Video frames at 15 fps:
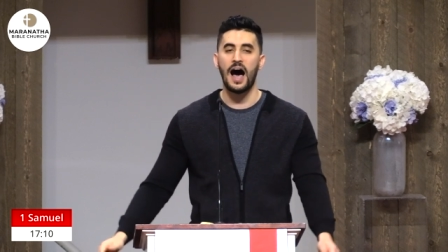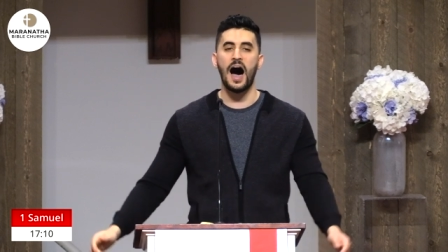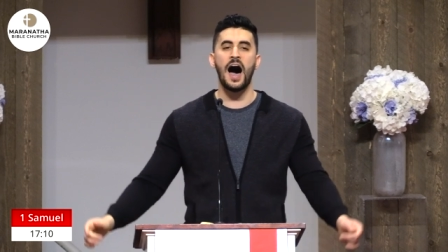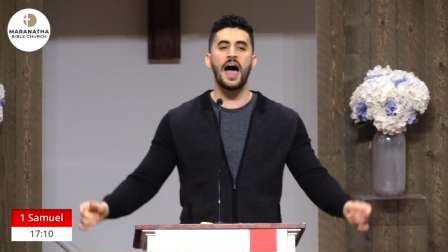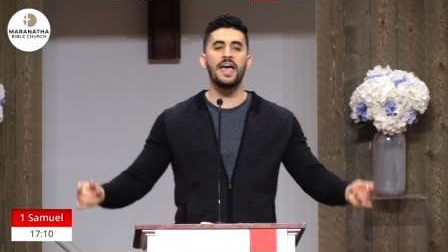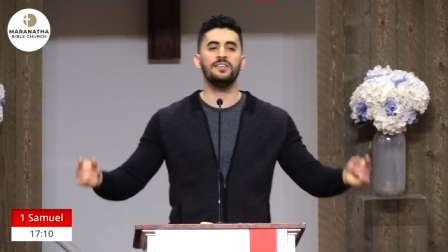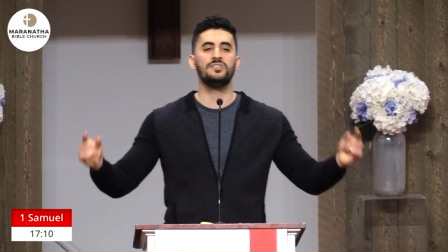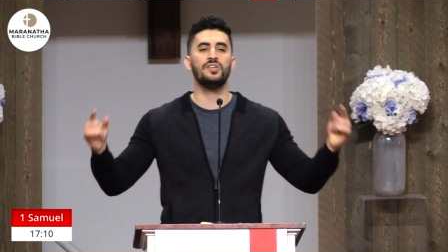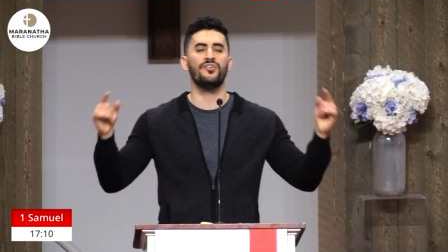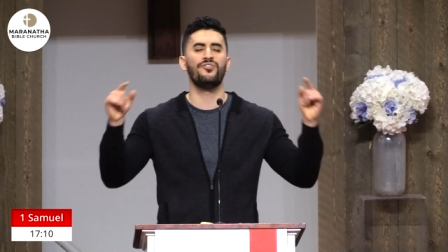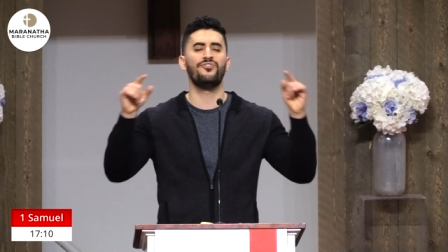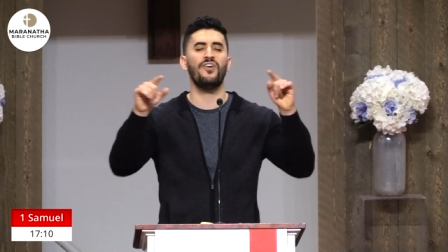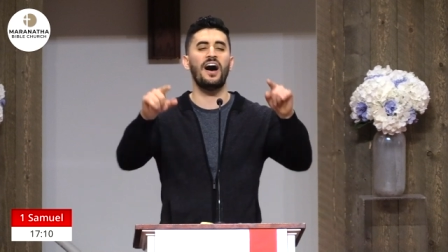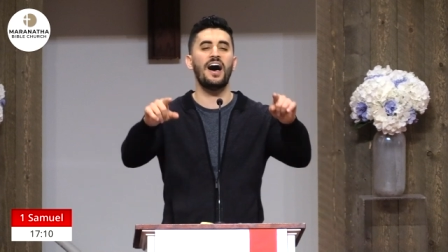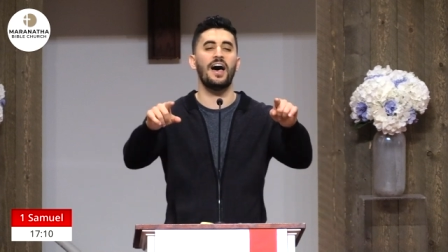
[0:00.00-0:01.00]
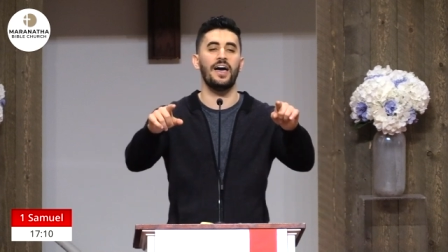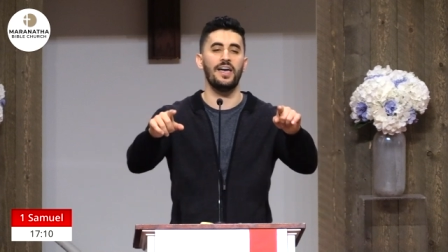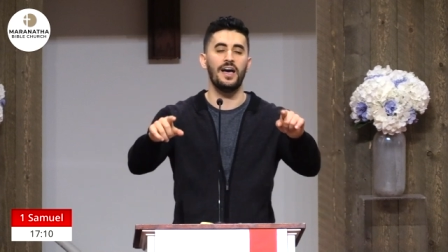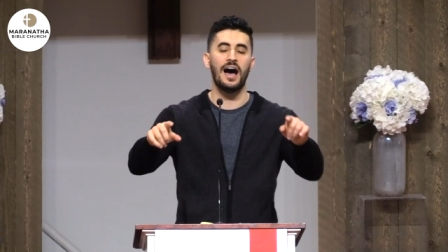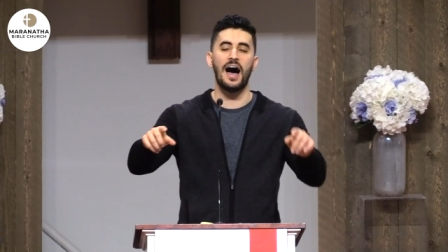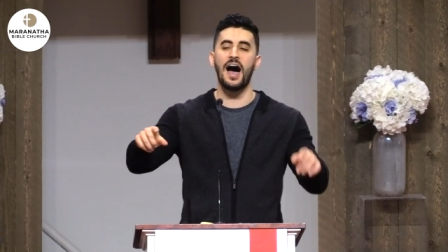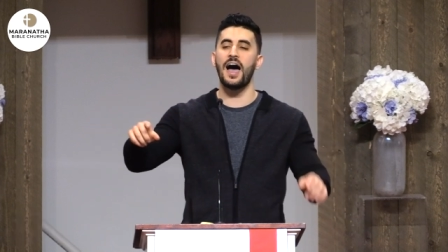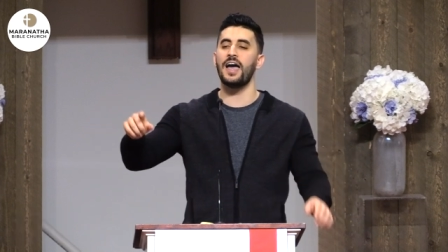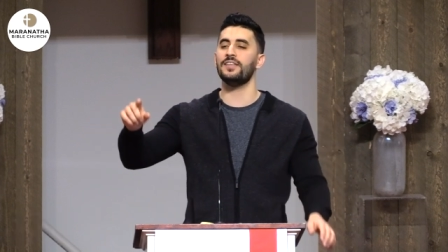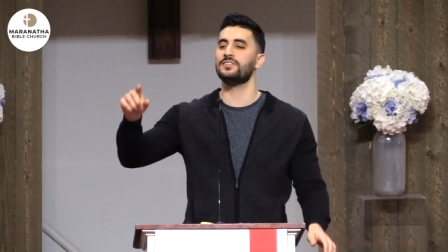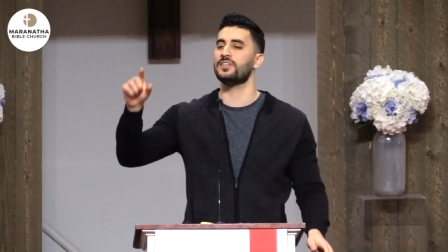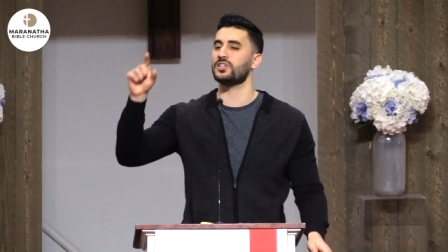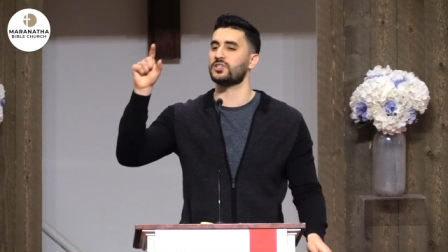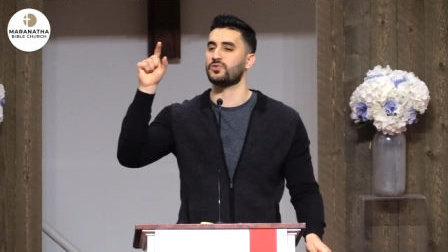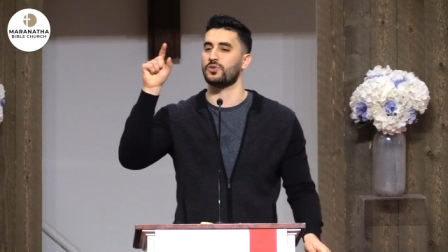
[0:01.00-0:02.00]
I defy, I
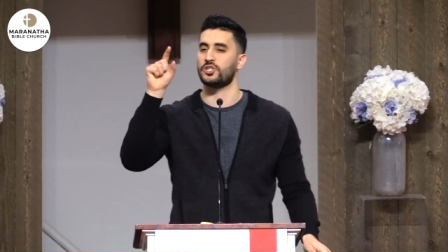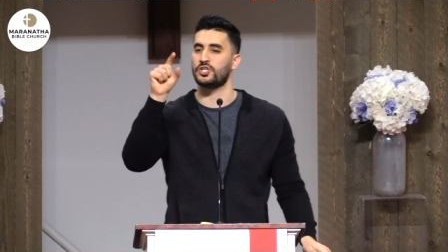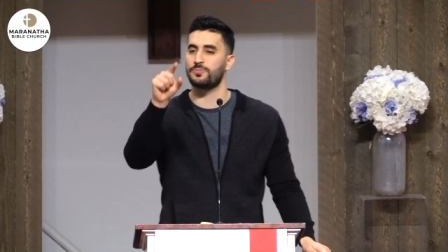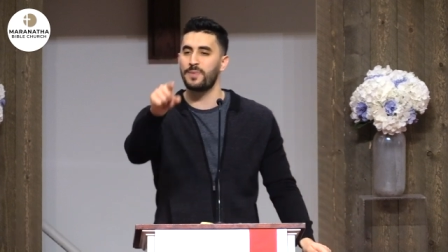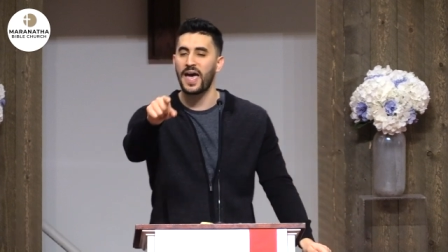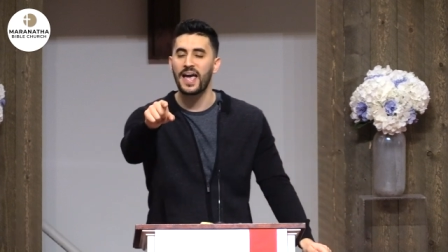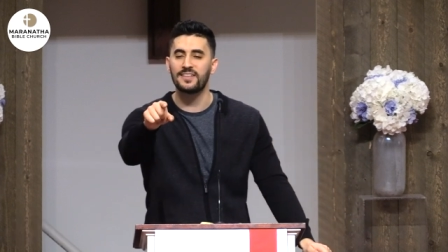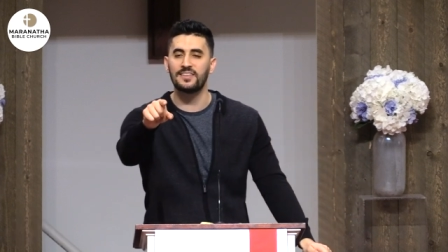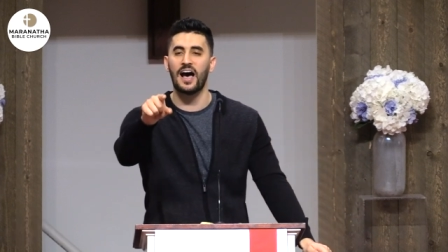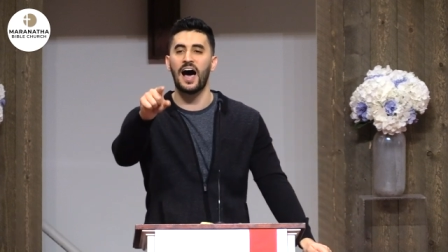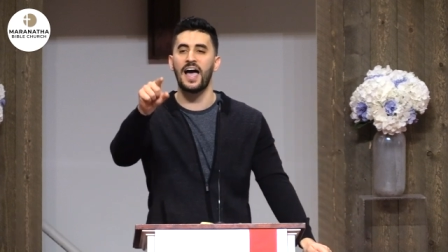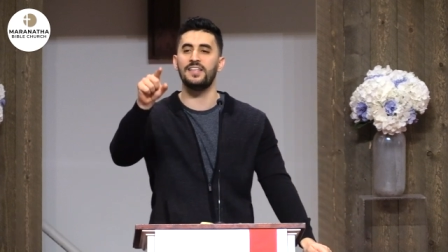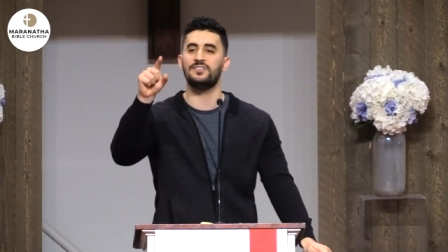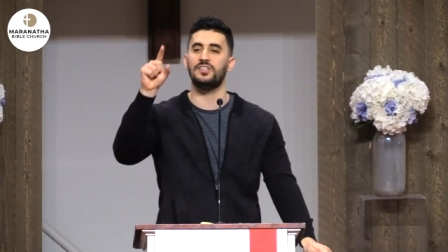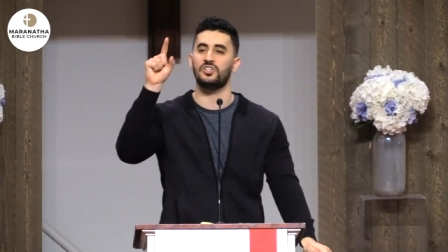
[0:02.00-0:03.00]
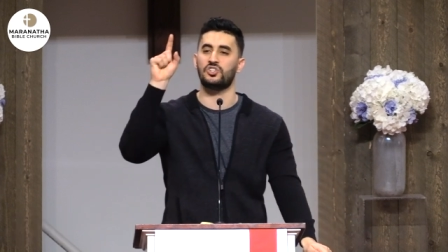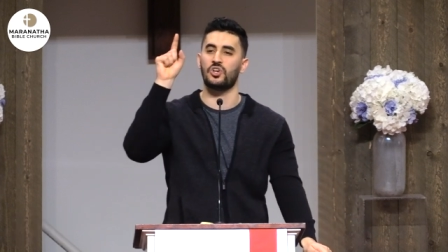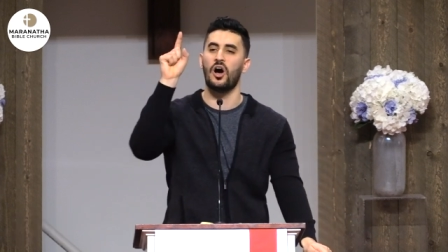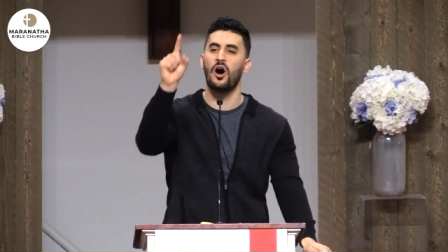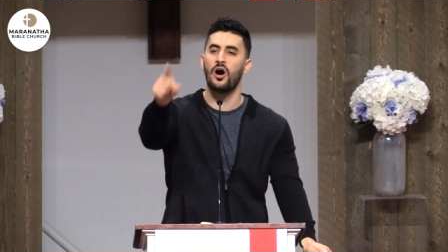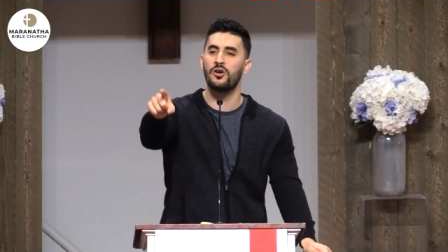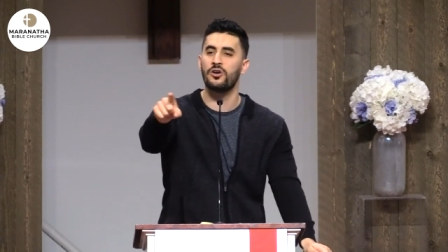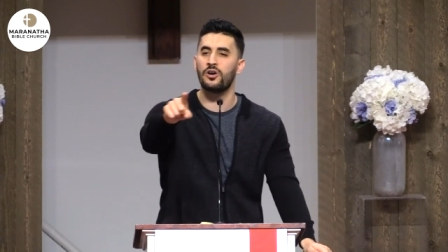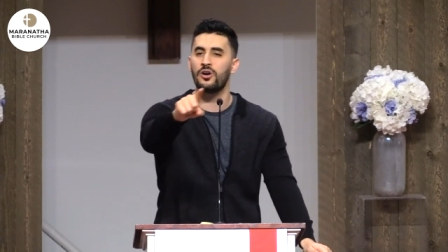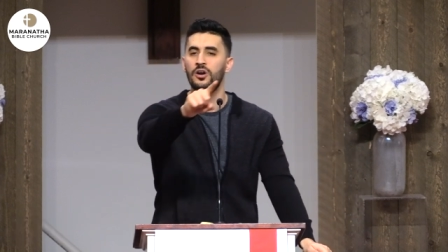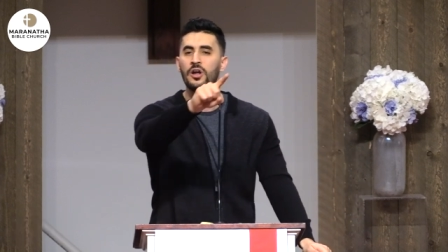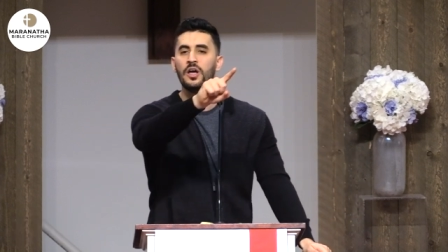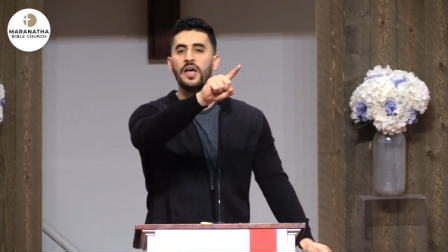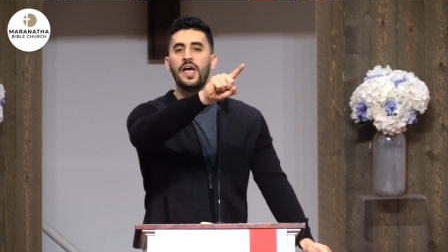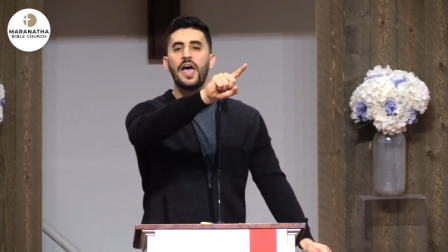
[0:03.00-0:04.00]
disrespect, I
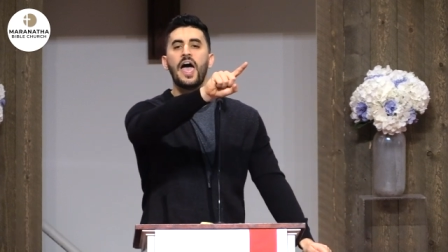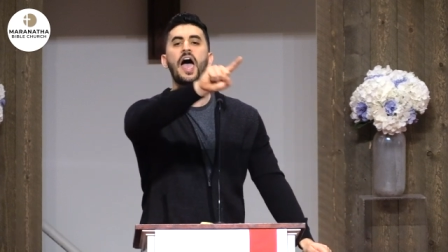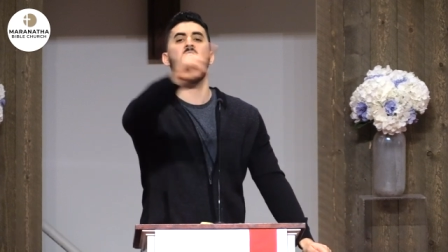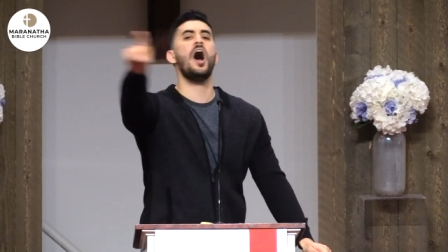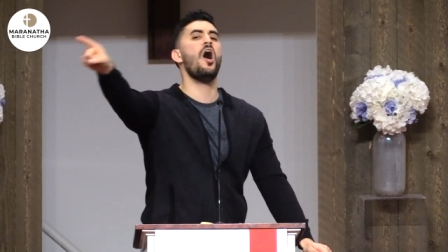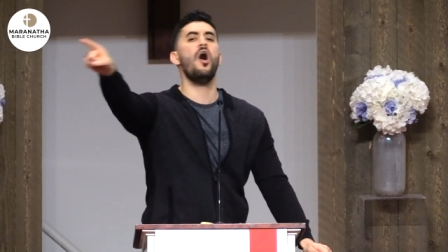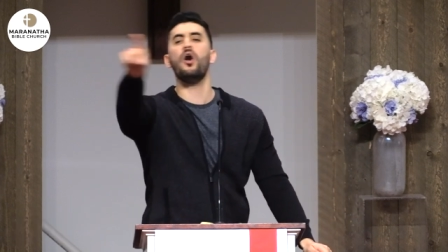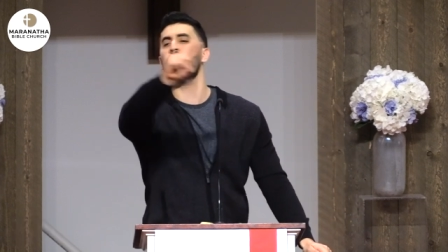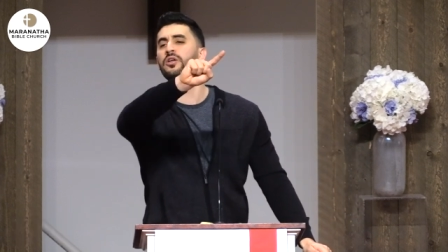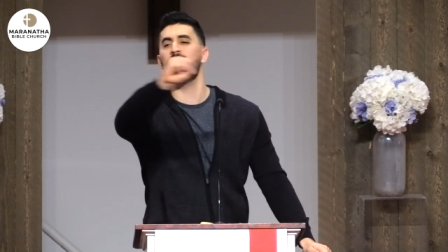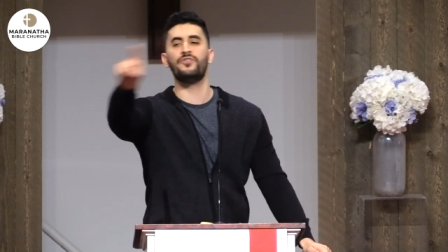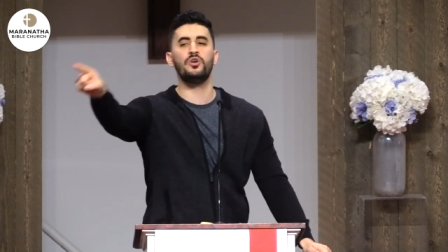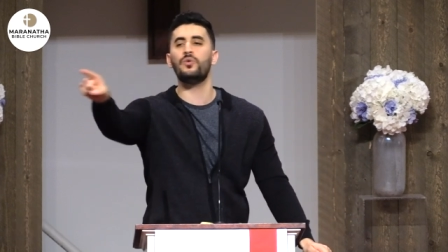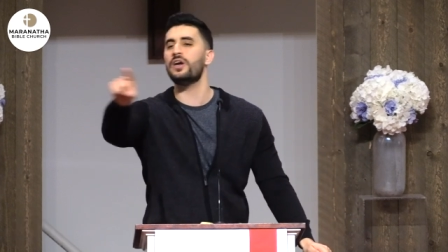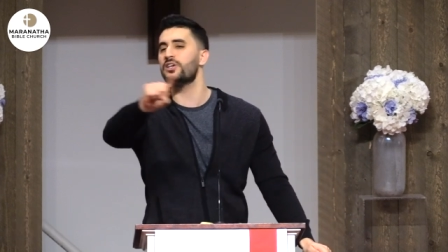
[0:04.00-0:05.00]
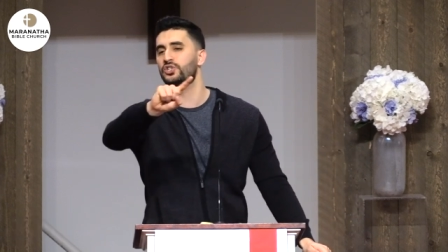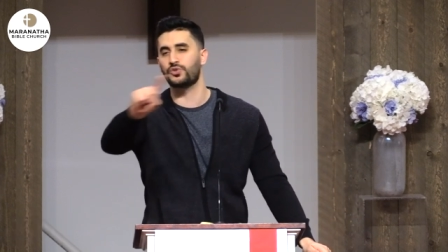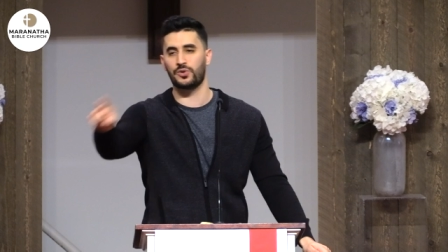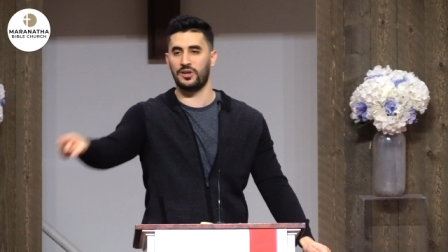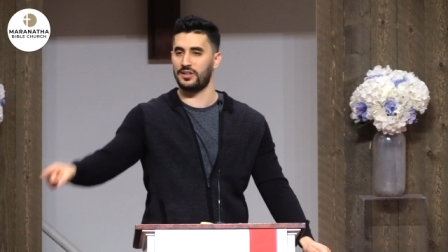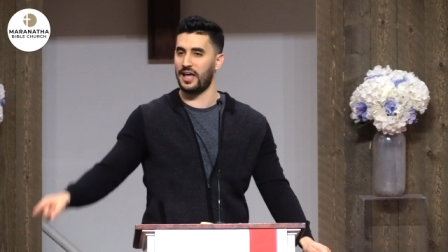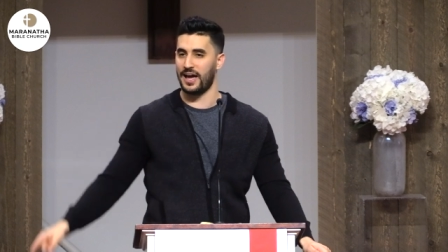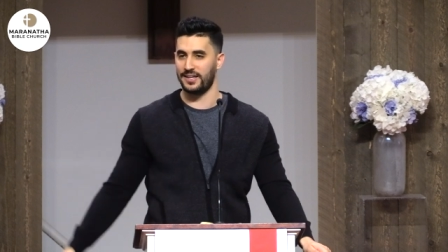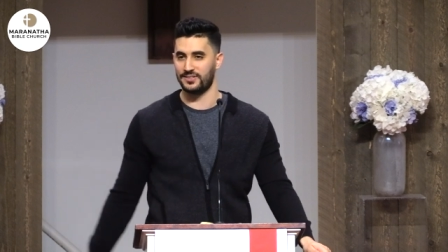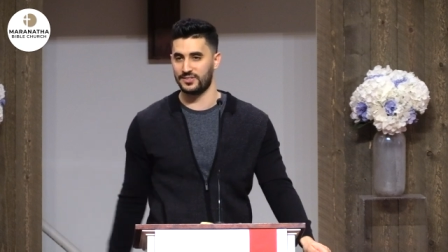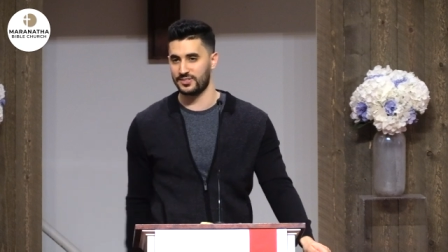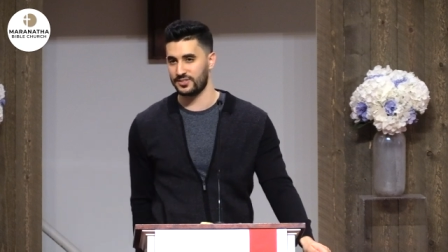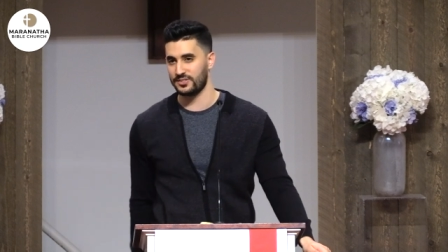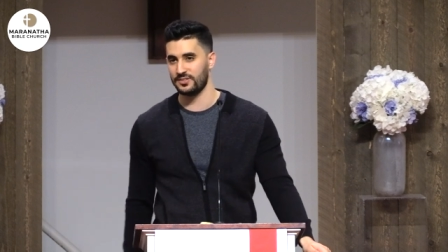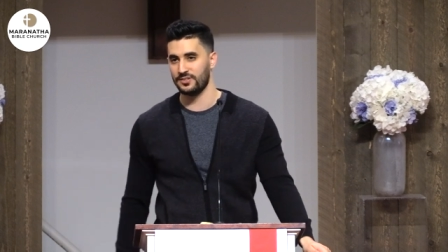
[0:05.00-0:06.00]
dishonor all of you
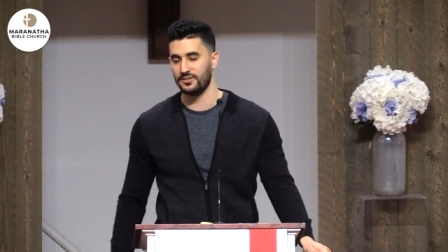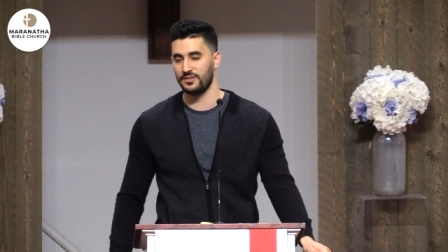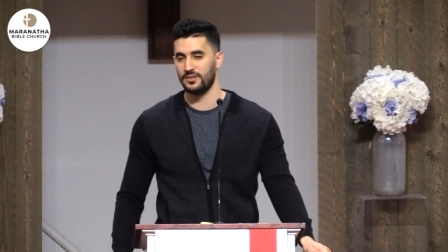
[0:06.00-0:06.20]
Israelites.